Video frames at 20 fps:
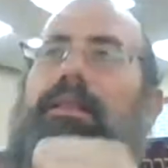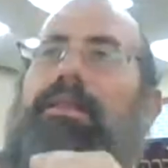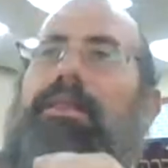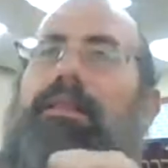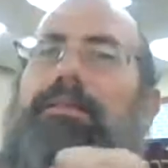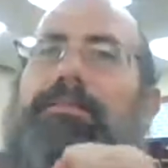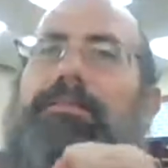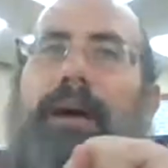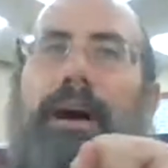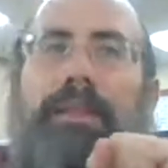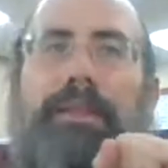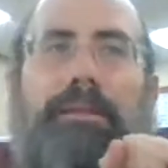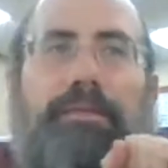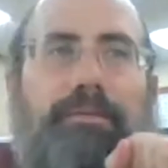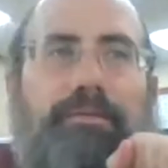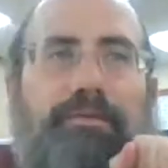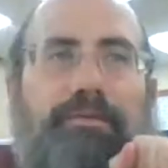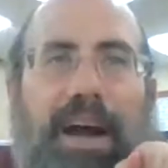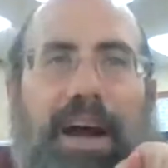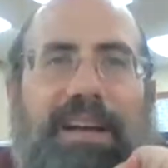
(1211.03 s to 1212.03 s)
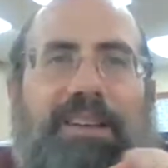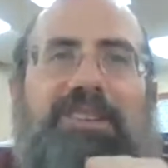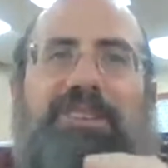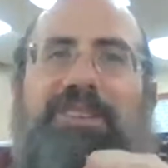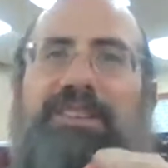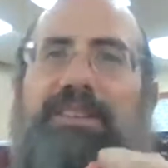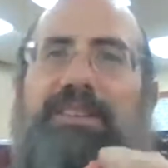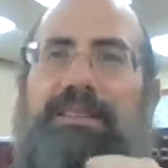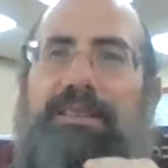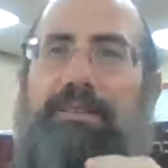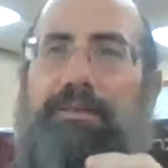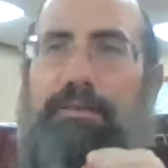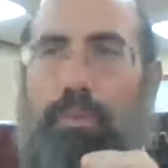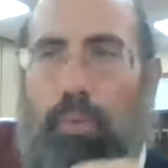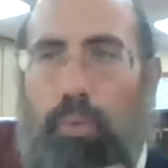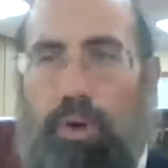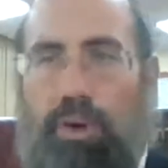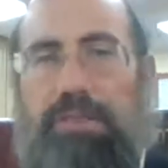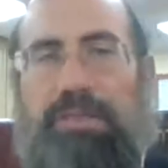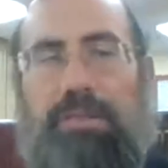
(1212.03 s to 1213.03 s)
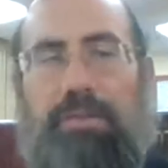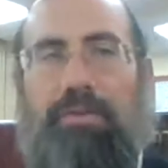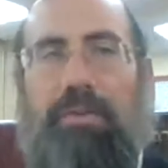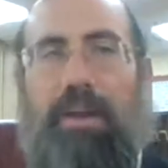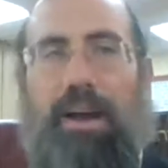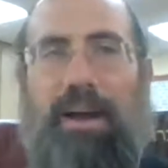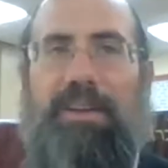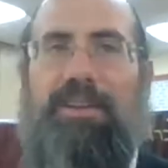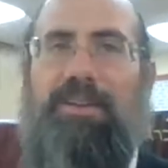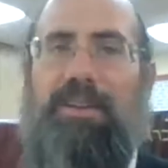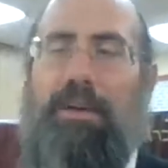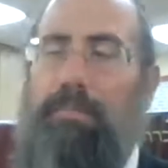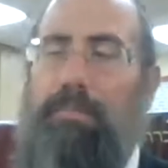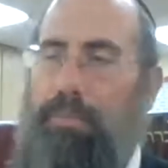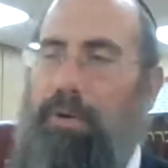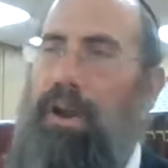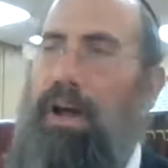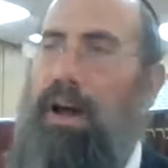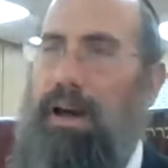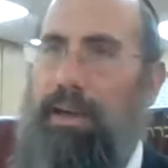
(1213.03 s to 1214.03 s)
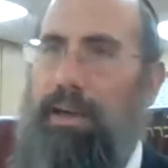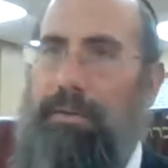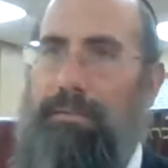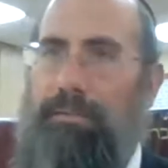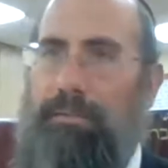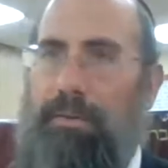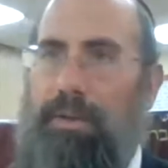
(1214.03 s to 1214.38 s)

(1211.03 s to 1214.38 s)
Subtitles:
there's Rashi. The words of Rashi imply